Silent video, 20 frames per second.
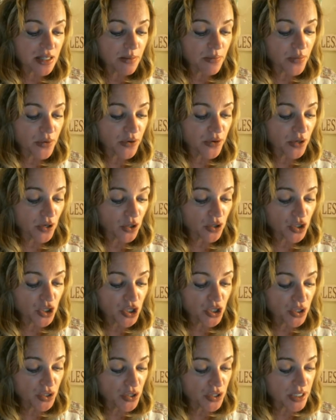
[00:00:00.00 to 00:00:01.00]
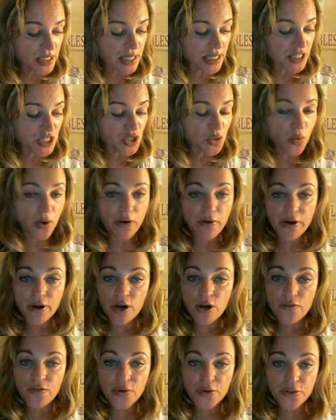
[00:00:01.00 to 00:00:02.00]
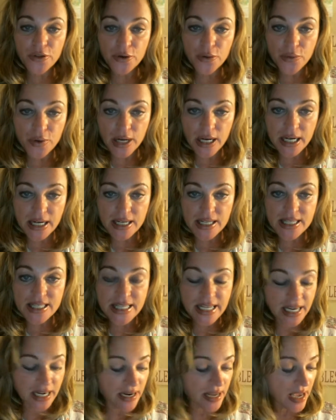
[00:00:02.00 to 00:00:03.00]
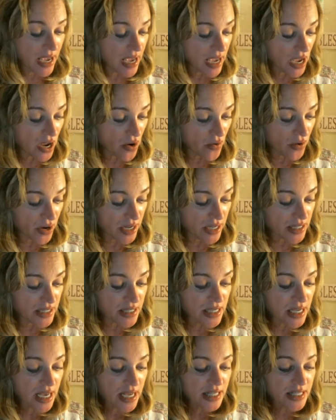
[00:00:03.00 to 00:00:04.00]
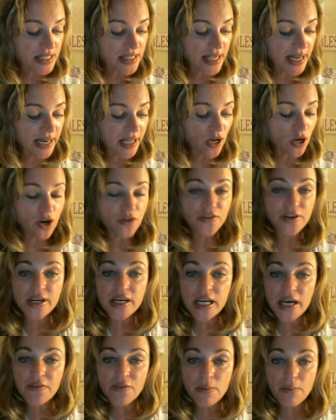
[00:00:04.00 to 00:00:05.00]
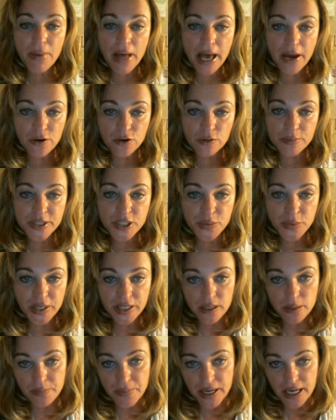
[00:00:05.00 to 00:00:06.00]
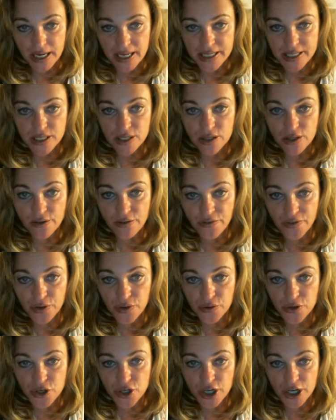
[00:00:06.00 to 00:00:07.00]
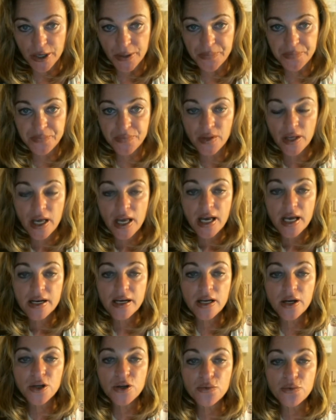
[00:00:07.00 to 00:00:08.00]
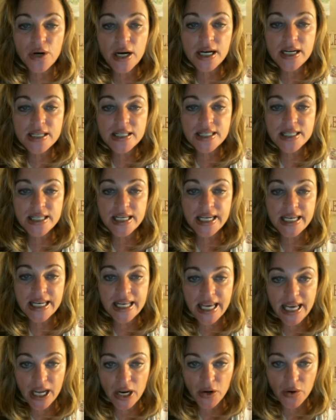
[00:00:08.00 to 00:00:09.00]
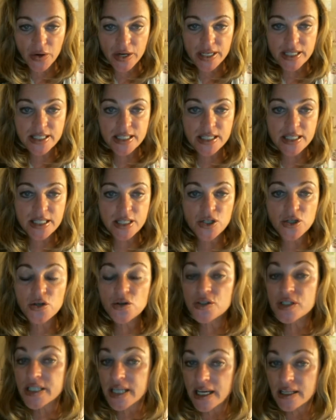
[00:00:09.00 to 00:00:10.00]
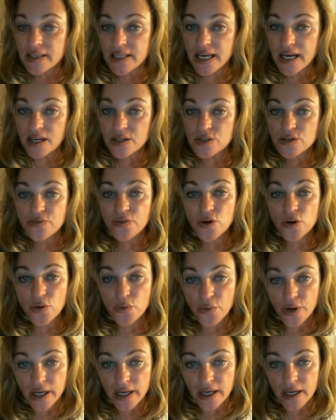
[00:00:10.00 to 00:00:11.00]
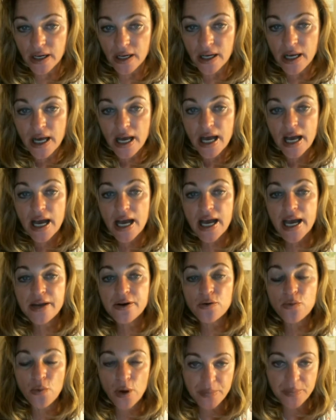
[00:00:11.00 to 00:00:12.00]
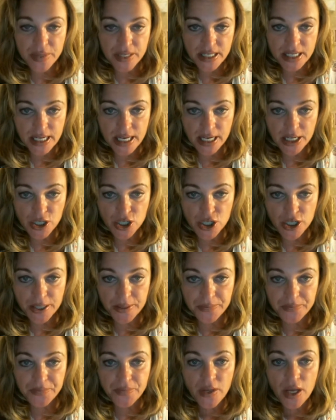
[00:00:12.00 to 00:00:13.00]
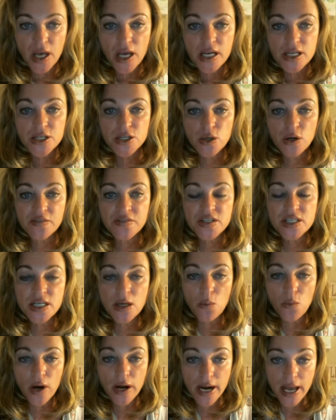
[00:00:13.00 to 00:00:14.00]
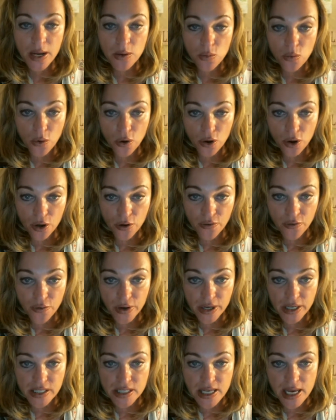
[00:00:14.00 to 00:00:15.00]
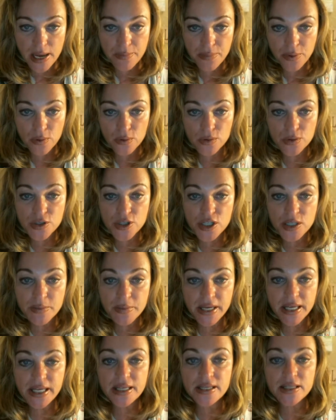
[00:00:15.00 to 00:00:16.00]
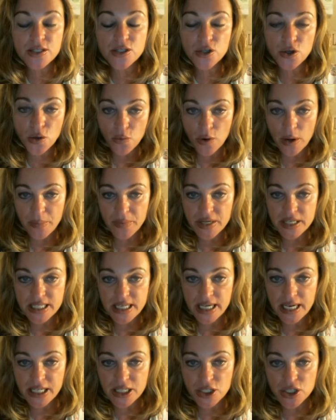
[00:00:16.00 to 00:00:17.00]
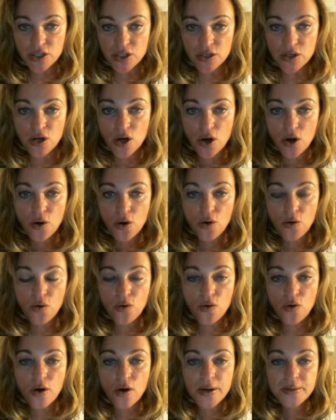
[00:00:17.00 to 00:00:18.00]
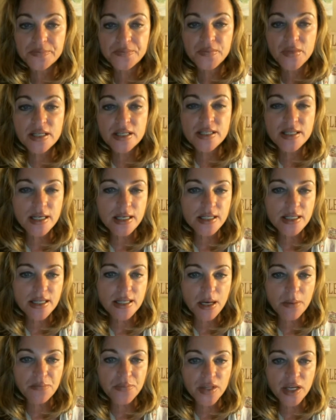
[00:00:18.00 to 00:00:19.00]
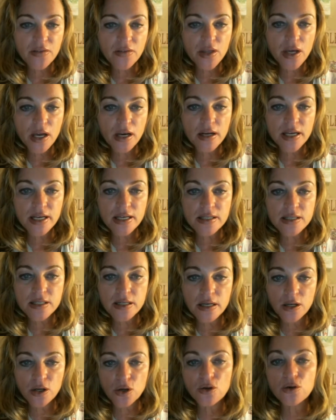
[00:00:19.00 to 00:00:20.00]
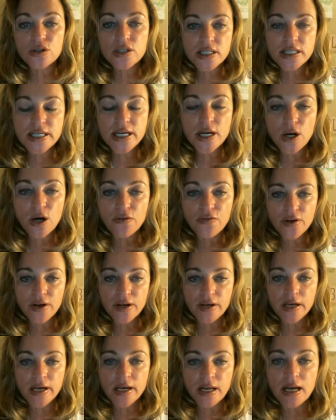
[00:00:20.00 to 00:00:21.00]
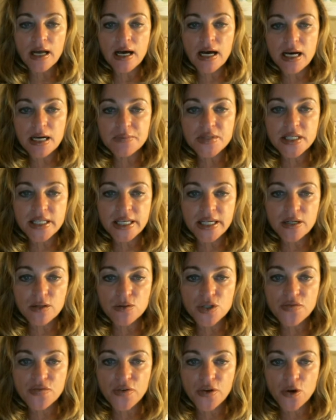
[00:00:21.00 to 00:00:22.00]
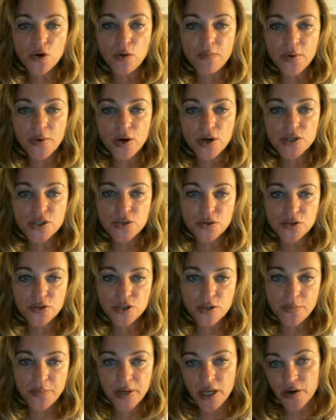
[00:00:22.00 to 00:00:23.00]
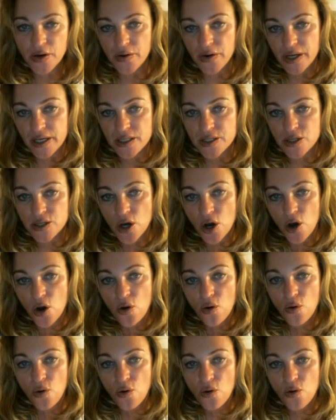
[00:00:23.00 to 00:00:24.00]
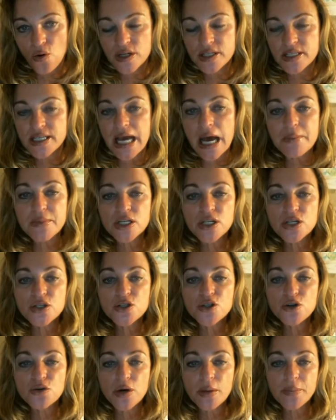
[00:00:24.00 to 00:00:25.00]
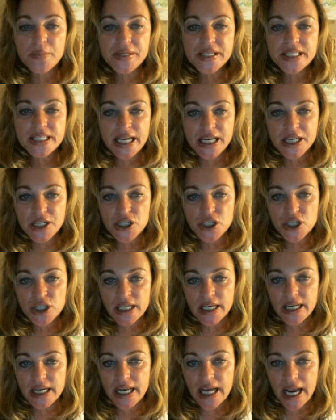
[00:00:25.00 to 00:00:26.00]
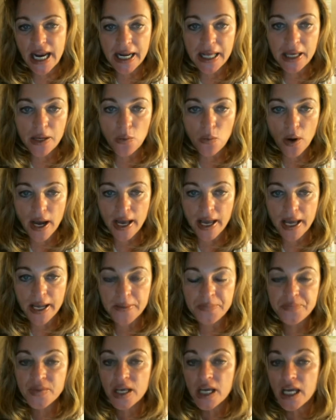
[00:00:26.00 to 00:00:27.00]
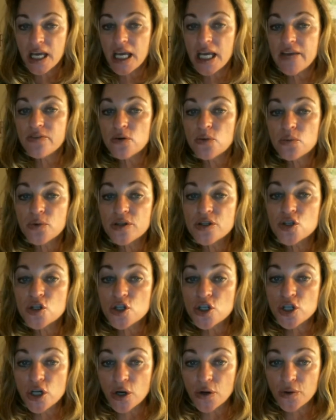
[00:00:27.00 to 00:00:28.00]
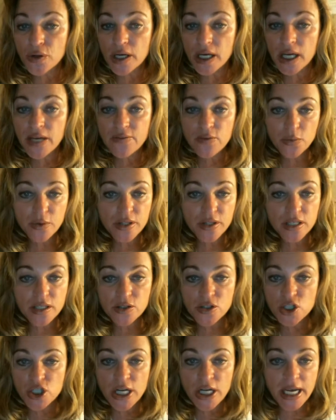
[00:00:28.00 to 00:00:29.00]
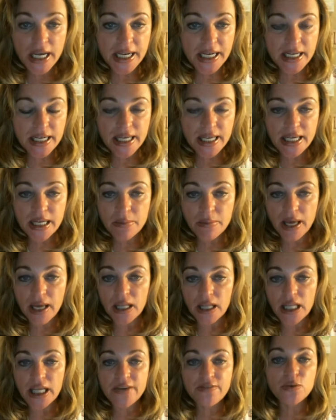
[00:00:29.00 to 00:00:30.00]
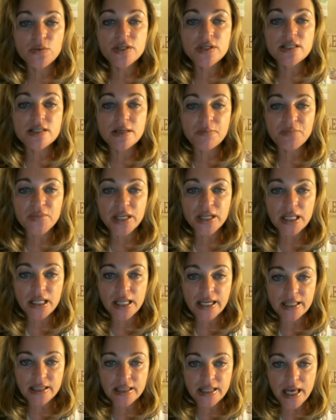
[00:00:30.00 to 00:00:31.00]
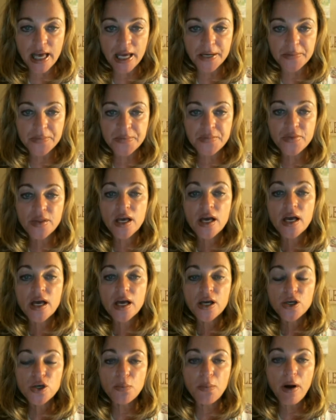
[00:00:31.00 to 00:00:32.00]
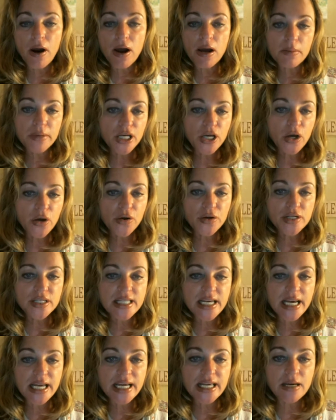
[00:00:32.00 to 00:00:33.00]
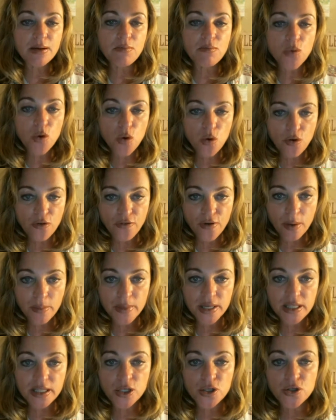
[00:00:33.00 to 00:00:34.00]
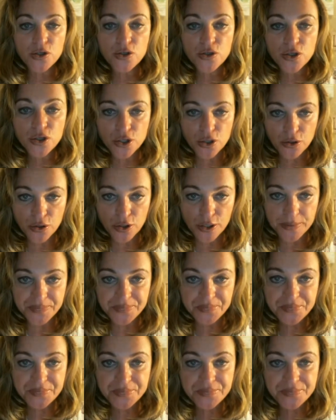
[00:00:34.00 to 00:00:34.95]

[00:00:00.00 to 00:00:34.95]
moon on Tuesday squaring off with Uranus in Aries, setting off another battle between the past and the future. Now, Uranus in Aries is in your 10th house of career and reputation. So if someone at work, for example, smears your reputation or says something that could set off alarm signals for your boss or superiors, or damages your reputation in any way, even with a joke, even with a chain email, even with something like that, you're probably going to take more from it than you should.